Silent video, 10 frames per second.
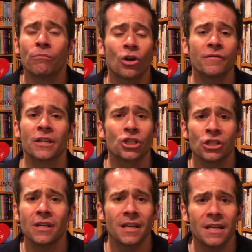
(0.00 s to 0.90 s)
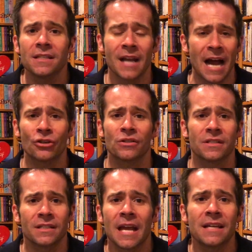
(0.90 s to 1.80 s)
proves that she is an actress
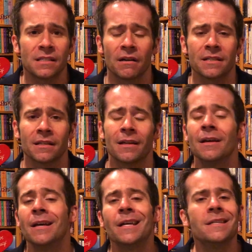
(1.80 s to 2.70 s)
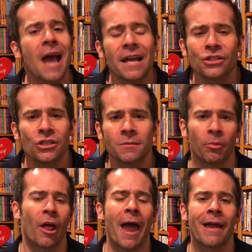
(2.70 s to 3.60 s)
to take seriously. Yes, she's
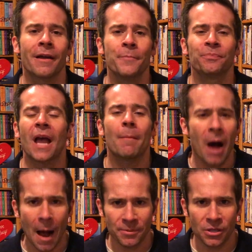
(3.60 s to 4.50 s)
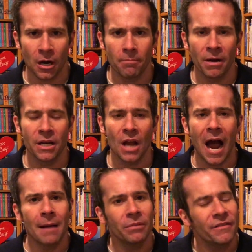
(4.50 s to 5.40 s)
playing a pop star, but
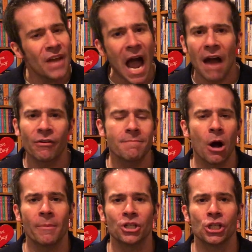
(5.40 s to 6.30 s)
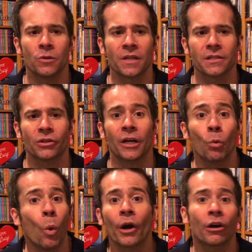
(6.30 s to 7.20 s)
I believed every moment she was on screen
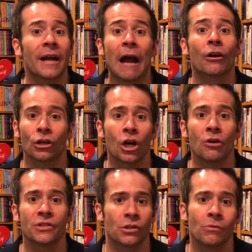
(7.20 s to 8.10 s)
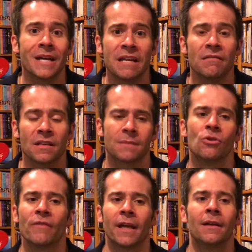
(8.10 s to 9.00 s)
what her character goes through in this
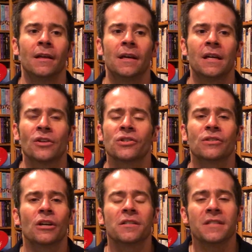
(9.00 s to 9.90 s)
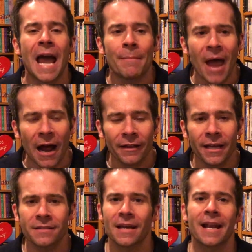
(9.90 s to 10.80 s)
movie. It also stars Sam
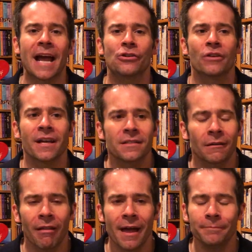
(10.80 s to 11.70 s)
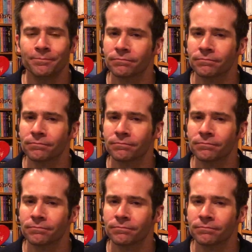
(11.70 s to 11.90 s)
Elliott and Andrew Dice Clay.